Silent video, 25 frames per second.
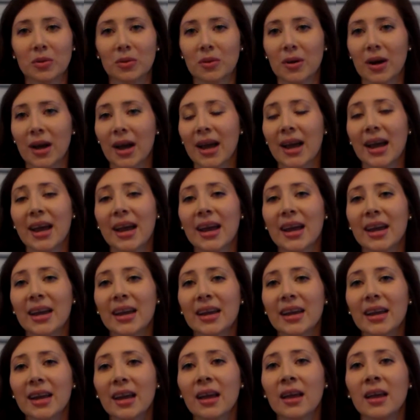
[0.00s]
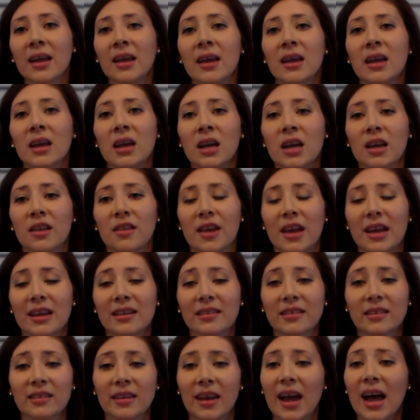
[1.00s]
away
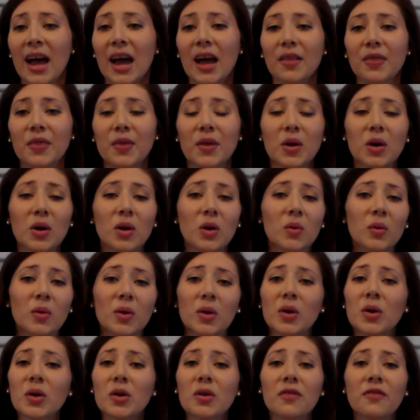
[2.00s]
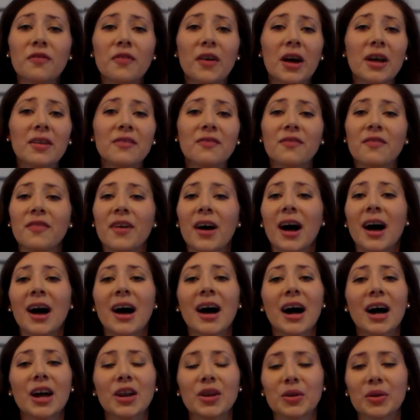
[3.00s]
They set the roof on
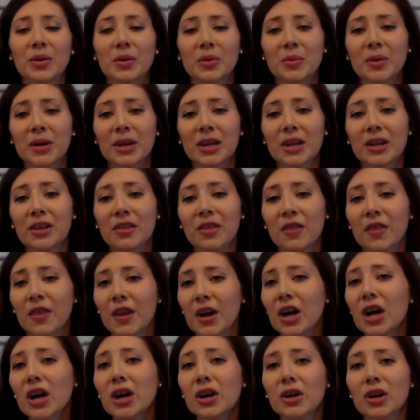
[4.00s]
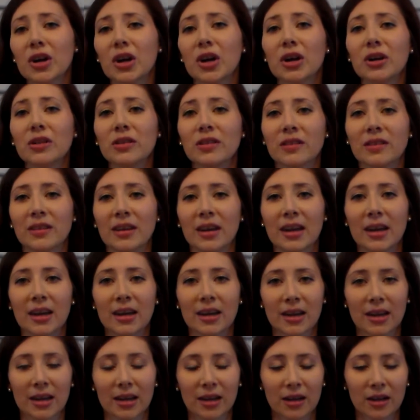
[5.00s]
fire with their cursed
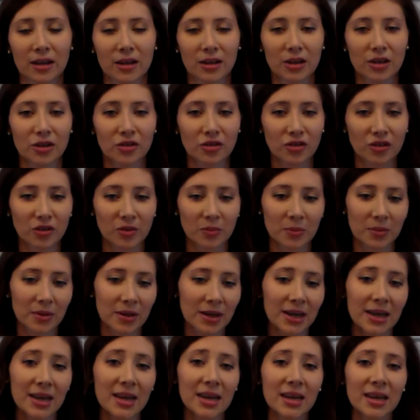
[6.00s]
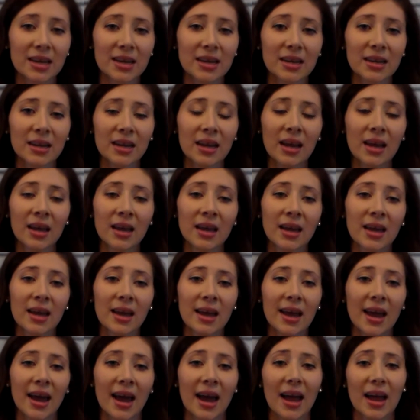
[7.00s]
English spleen
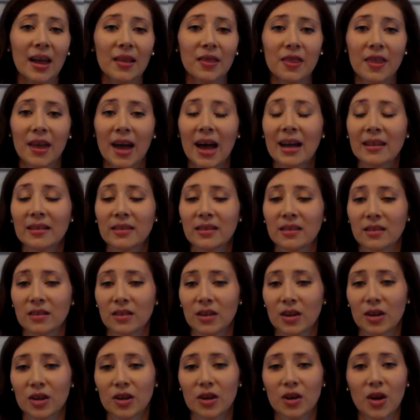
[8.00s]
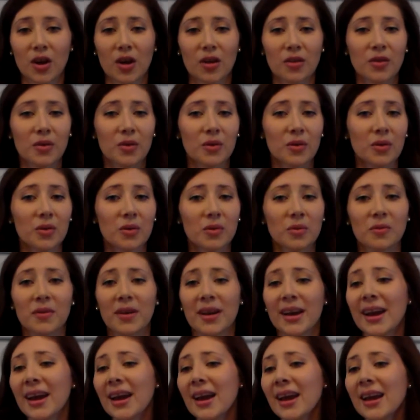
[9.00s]
and that's another
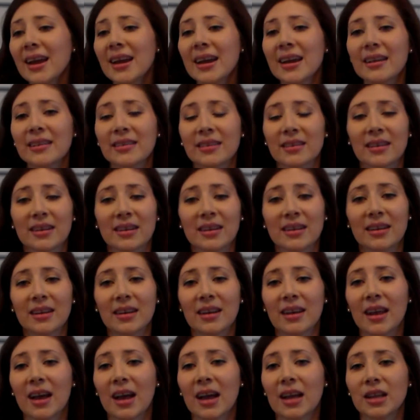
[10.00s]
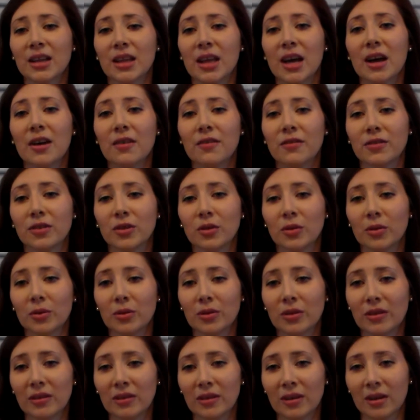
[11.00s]
reason I left
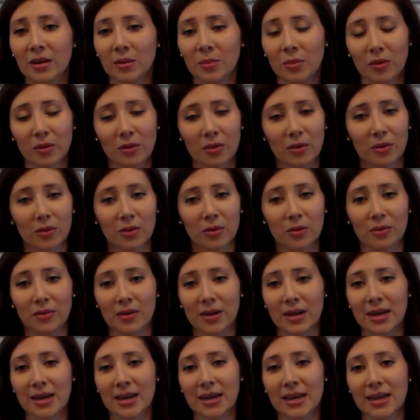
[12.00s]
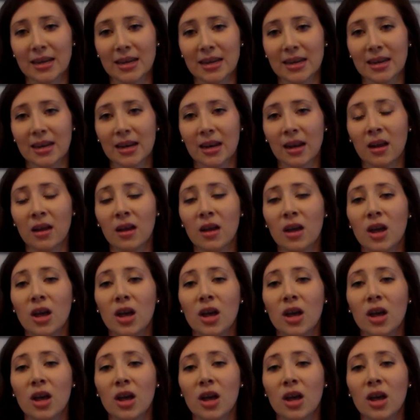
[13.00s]
old Skibbereen.